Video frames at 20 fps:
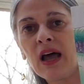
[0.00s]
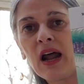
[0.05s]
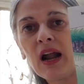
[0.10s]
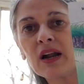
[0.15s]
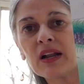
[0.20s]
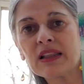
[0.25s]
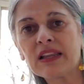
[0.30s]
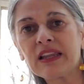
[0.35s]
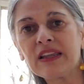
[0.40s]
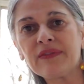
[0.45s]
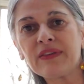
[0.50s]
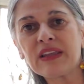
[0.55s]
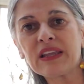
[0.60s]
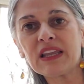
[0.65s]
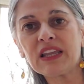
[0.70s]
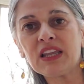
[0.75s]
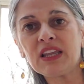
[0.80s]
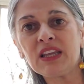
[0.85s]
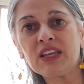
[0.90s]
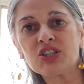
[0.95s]
are
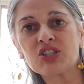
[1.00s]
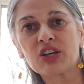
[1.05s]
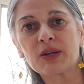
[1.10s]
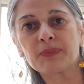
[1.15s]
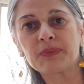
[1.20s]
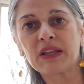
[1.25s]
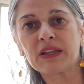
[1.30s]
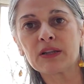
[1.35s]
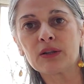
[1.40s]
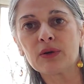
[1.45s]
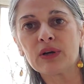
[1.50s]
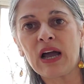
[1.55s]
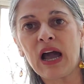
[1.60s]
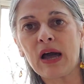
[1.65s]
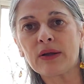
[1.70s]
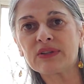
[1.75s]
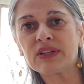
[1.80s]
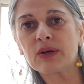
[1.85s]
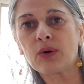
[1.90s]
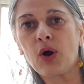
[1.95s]
leaving Egypt, and look
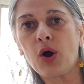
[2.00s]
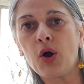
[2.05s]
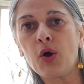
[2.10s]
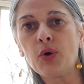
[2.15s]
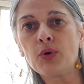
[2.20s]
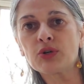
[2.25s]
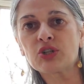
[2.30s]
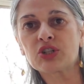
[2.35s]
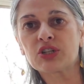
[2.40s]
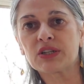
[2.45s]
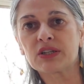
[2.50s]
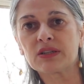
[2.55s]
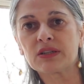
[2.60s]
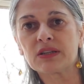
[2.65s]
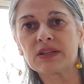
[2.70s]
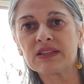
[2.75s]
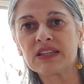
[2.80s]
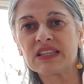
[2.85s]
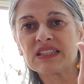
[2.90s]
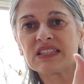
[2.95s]
how the
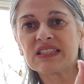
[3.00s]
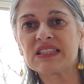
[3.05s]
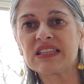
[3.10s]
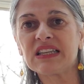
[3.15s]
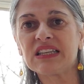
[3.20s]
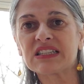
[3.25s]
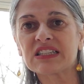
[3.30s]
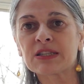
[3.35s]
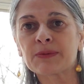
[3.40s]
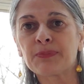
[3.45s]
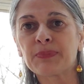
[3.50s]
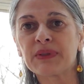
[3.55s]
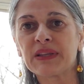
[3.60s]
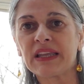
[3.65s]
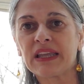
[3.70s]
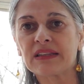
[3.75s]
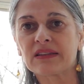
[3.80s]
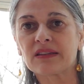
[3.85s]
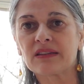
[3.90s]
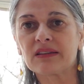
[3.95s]
ocean, the sea,
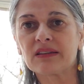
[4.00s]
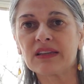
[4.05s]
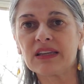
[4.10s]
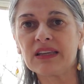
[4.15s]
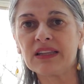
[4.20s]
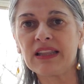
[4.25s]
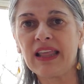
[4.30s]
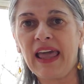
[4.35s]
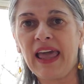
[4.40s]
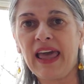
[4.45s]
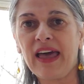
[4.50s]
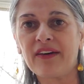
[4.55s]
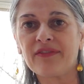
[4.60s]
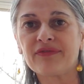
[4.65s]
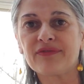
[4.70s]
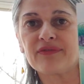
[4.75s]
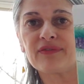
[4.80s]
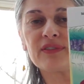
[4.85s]
split in half.